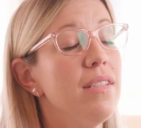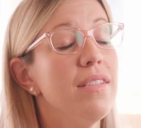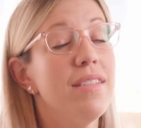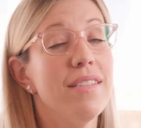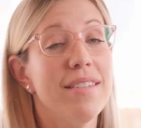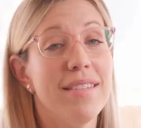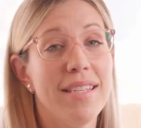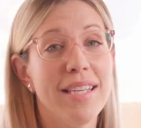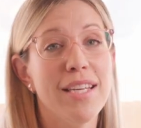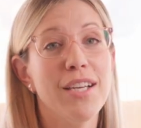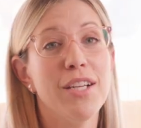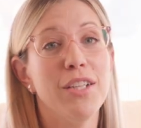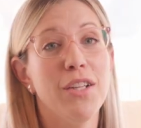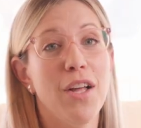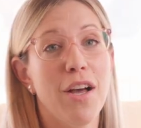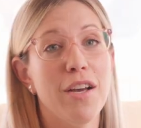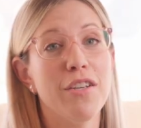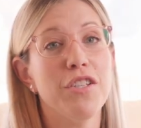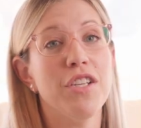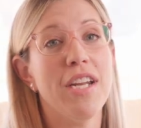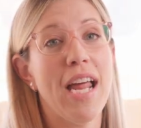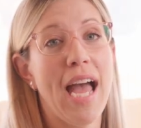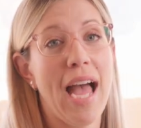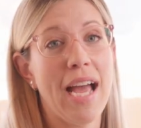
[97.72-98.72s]
To see
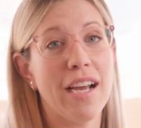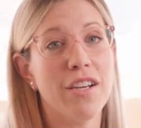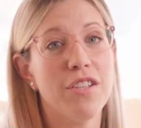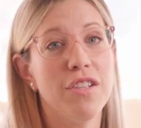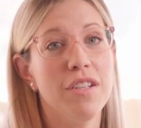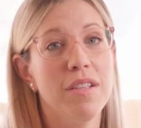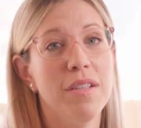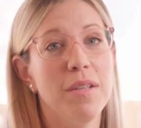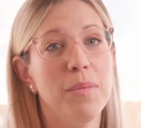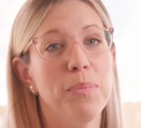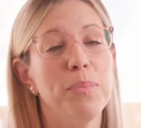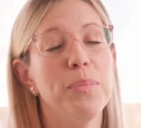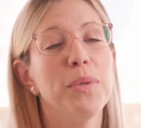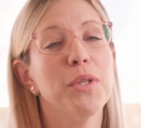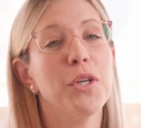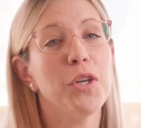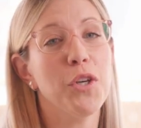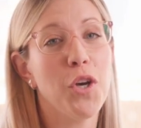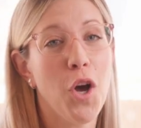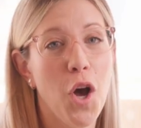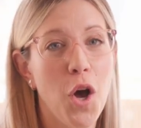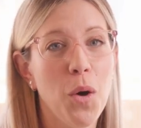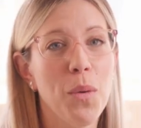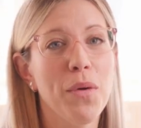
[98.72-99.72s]
Collage in action, book a
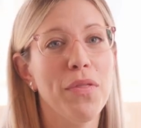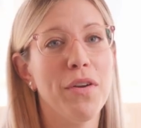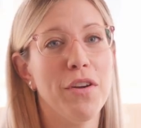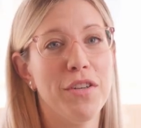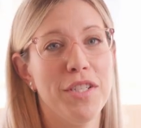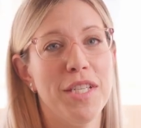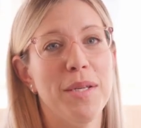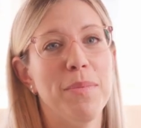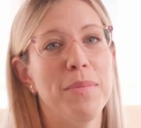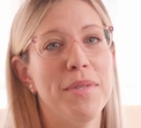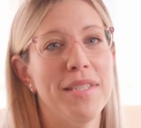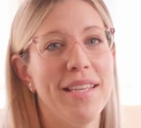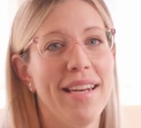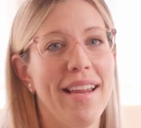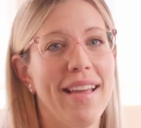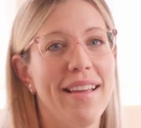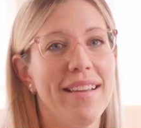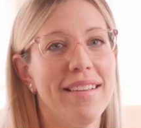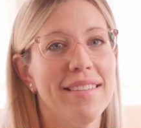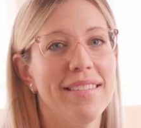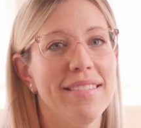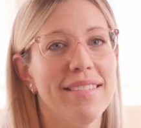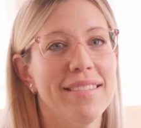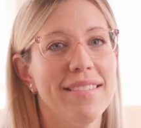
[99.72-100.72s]
call with our team today.